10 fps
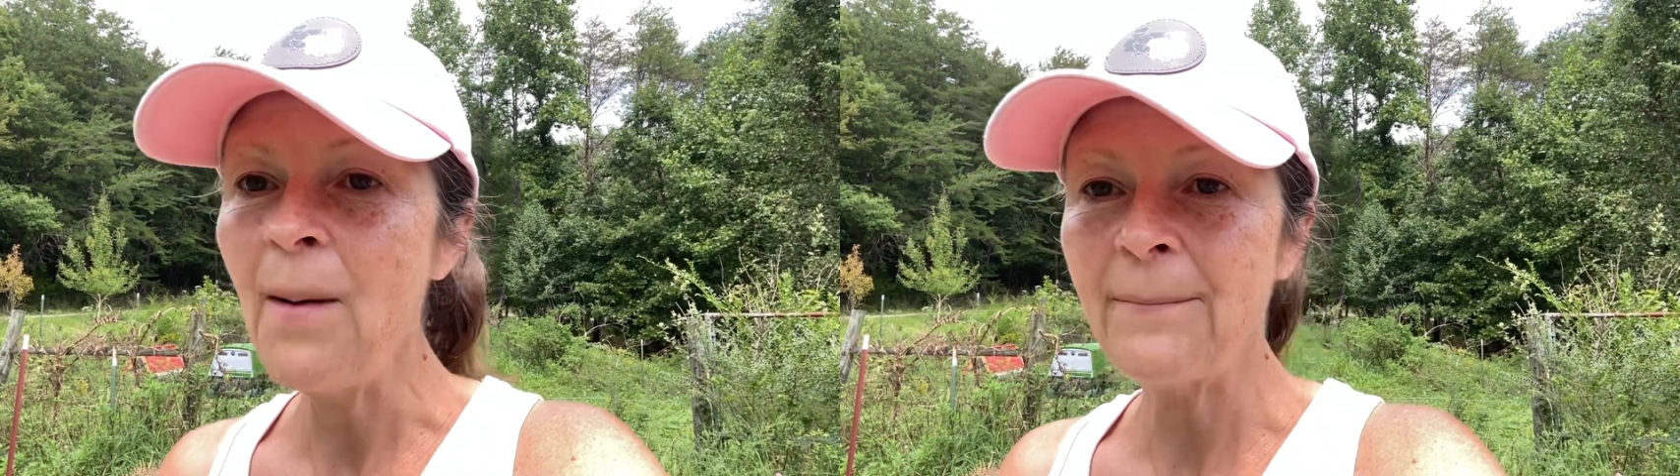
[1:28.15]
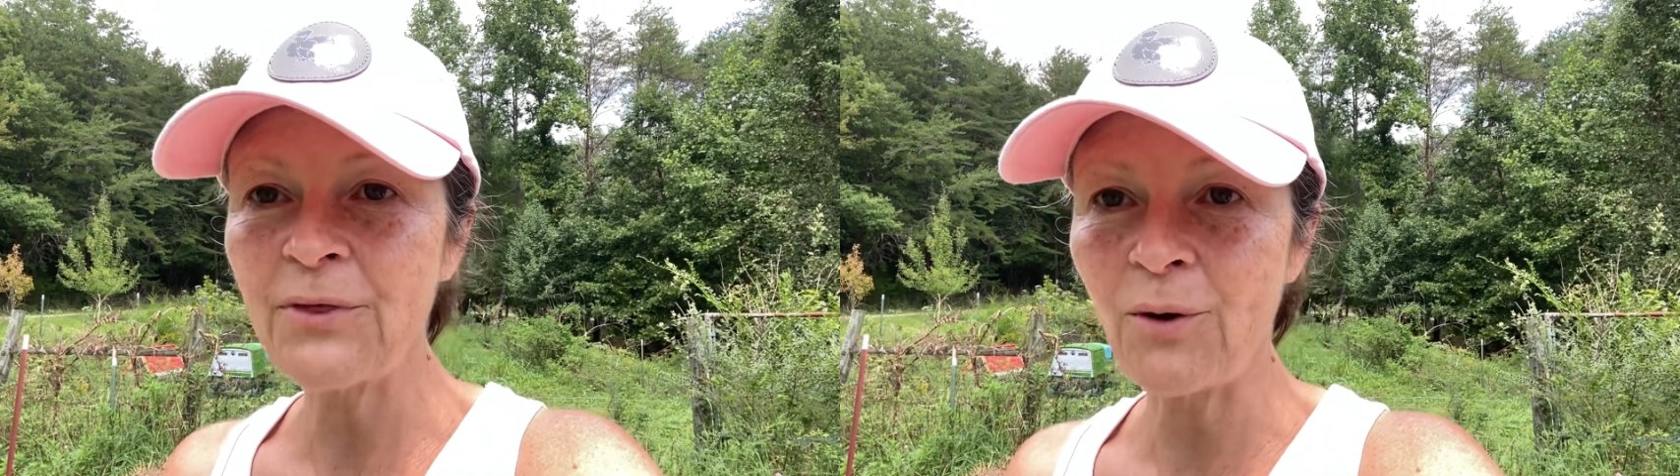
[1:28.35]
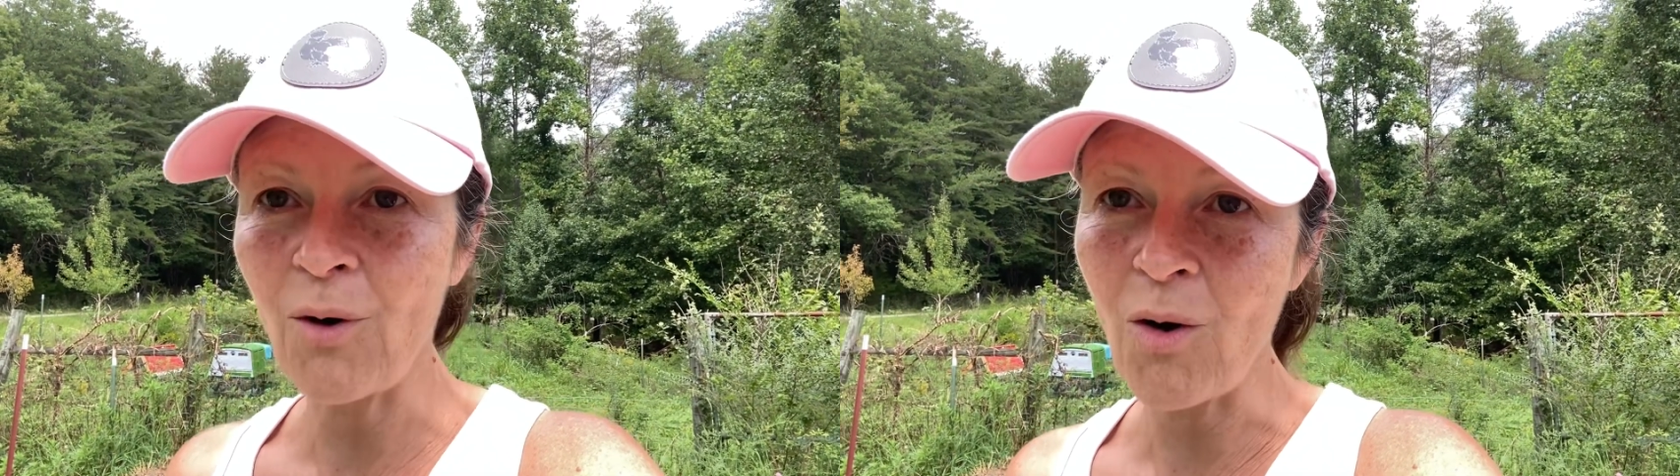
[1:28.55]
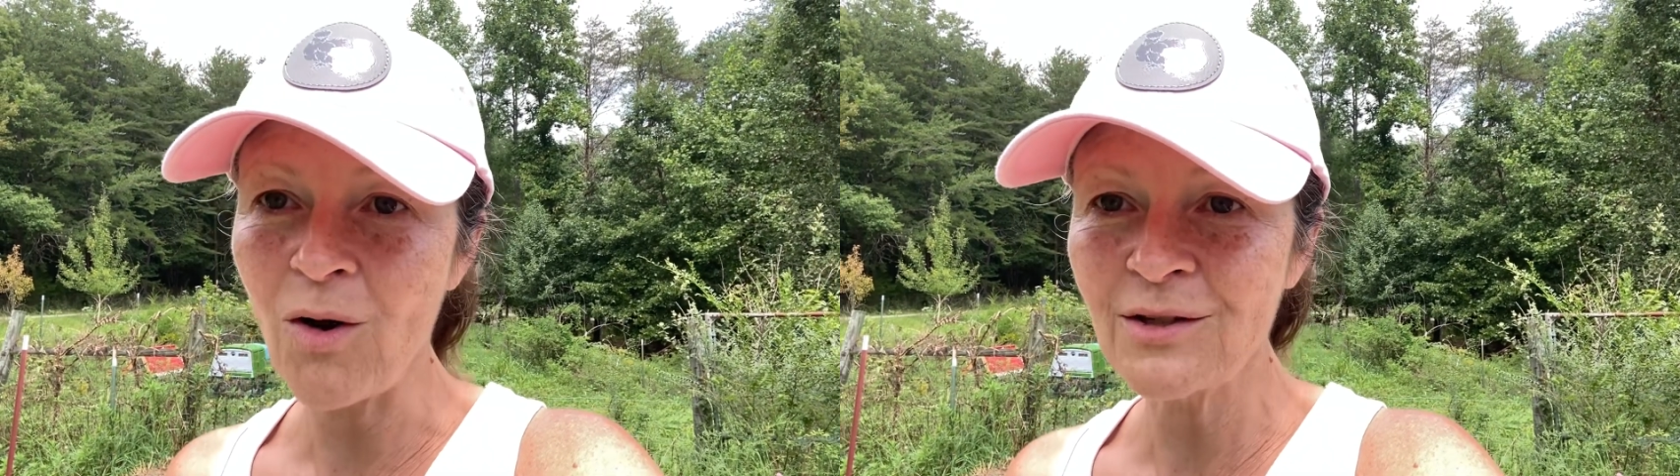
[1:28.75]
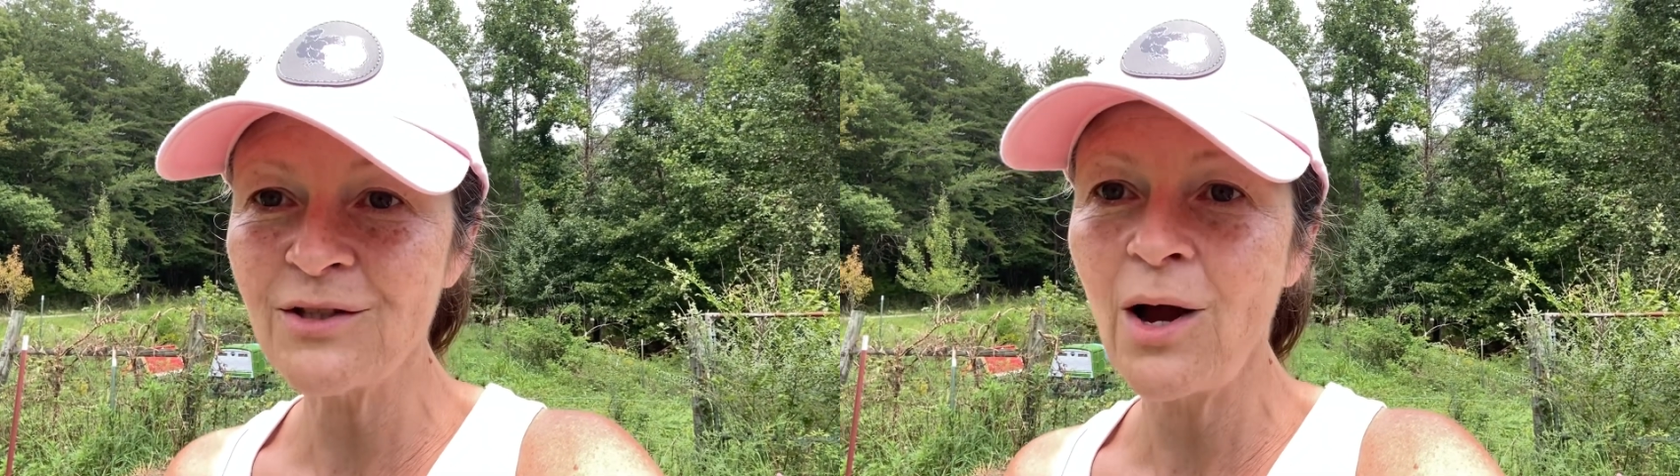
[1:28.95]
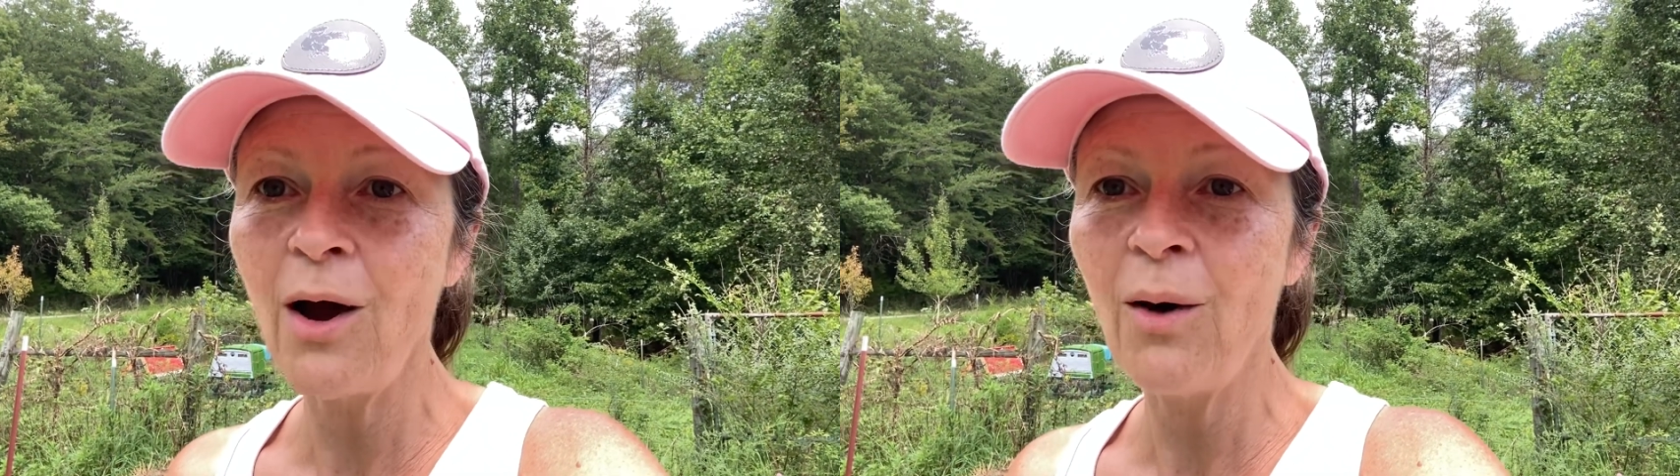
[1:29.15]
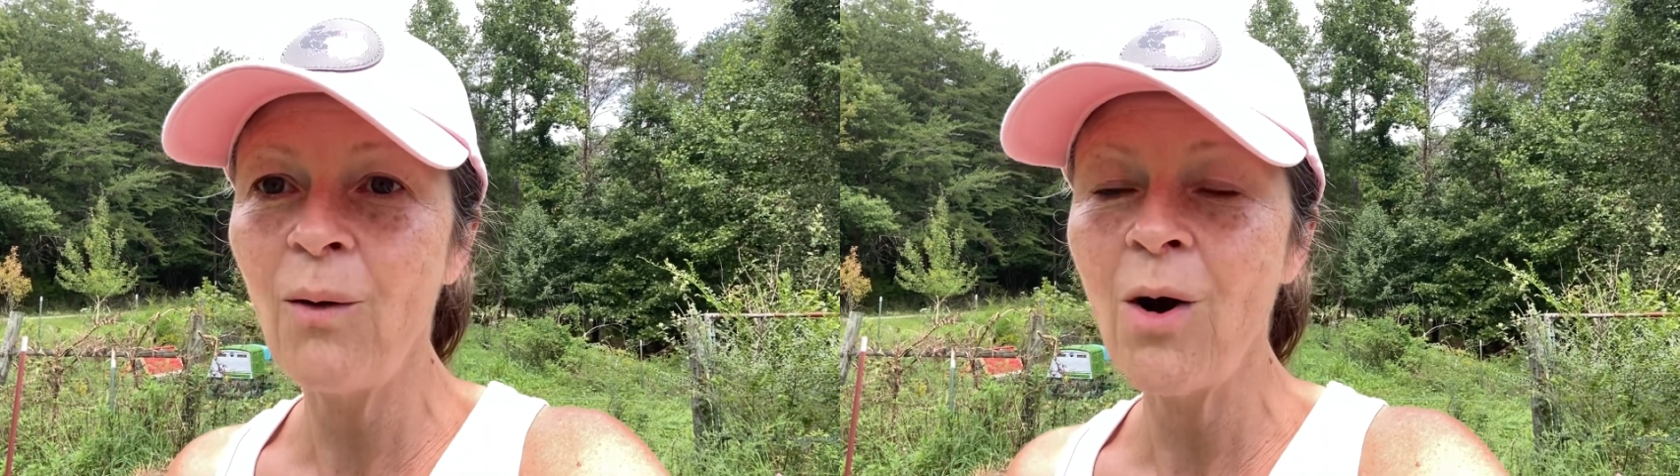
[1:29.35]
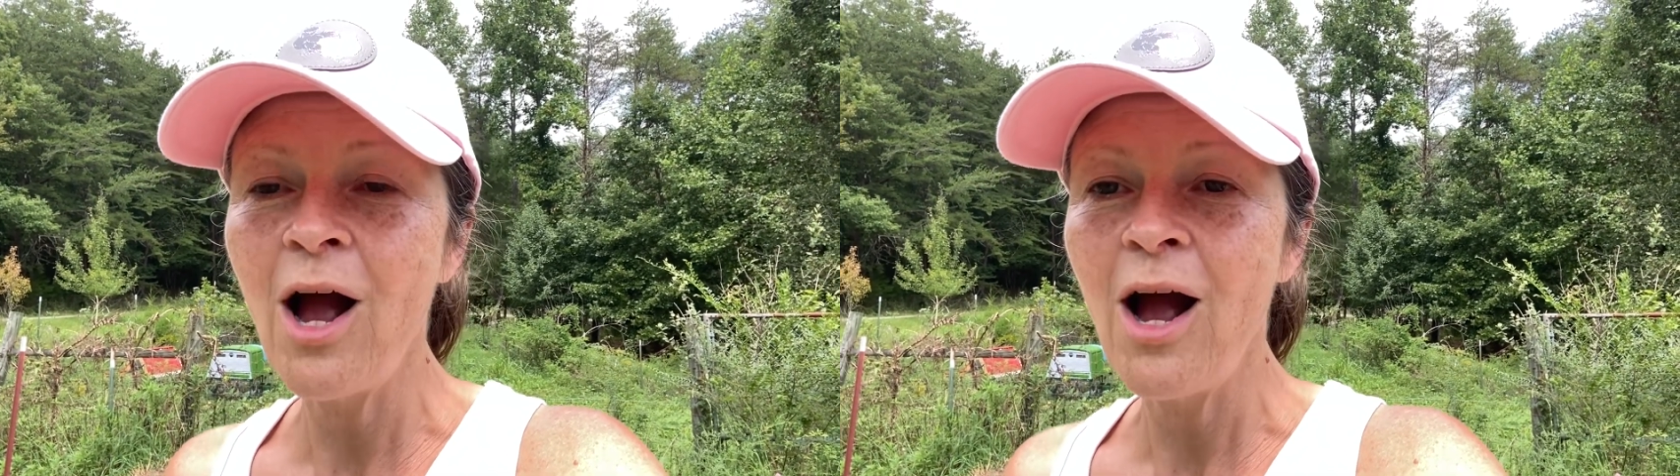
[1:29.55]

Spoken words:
but they're also